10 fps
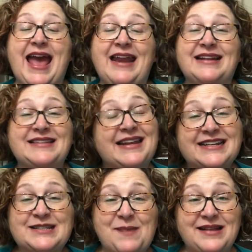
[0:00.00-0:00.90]
and it's
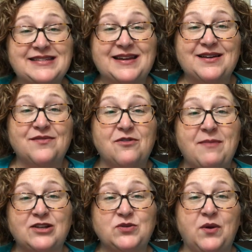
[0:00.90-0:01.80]
inexpensive for
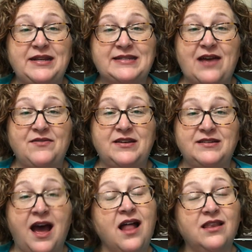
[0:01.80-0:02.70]
about
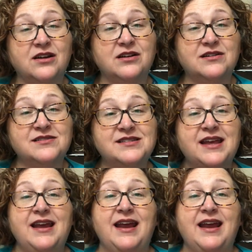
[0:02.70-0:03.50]
$27,